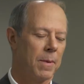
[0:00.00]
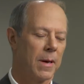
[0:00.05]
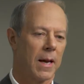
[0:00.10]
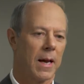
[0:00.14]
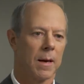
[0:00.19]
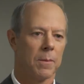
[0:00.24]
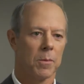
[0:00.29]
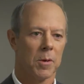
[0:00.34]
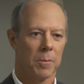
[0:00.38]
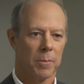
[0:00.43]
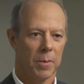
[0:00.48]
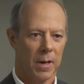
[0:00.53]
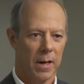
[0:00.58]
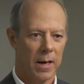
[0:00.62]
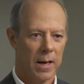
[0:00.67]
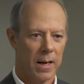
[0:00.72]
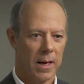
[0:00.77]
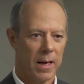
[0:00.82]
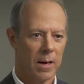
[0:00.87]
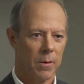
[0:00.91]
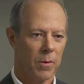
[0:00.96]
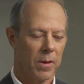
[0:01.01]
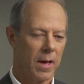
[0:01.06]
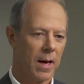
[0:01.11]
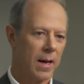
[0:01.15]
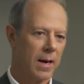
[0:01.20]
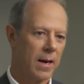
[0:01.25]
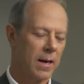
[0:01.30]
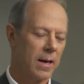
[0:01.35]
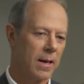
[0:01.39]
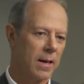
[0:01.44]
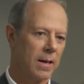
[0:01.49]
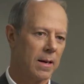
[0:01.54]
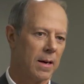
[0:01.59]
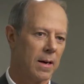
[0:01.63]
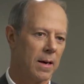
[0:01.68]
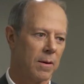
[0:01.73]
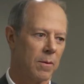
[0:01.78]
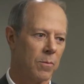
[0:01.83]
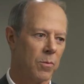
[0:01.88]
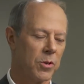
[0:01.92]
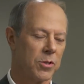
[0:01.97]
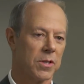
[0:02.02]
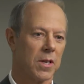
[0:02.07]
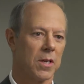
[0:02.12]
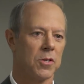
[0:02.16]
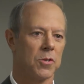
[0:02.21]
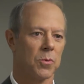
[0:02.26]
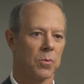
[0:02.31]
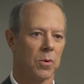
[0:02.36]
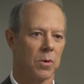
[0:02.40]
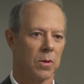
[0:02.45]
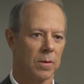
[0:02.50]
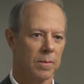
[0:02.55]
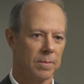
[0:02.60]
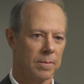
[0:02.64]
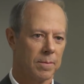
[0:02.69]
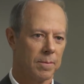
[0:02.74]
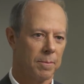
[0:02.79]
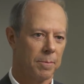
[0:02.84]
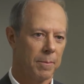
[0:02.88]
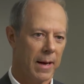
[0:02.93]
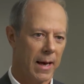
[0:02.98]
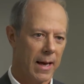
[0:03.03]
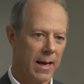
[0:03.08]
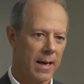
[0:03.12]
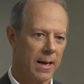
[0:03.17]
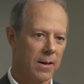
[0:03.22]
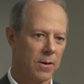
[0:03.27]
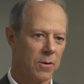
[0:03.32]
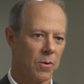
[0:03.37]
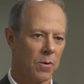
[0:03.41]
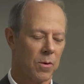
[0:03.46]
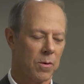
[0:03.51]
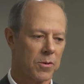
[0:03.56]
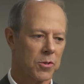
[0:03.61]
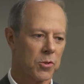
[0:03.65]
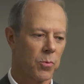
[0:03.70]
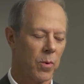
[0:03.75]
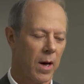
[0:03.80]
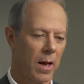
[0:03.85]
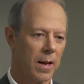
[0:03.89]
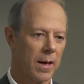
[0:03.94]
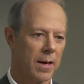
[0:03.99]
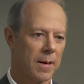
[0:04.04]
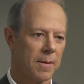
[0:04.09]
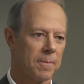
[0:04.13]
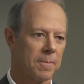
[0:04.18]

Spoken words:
being able to play again without any residual pain or swelling.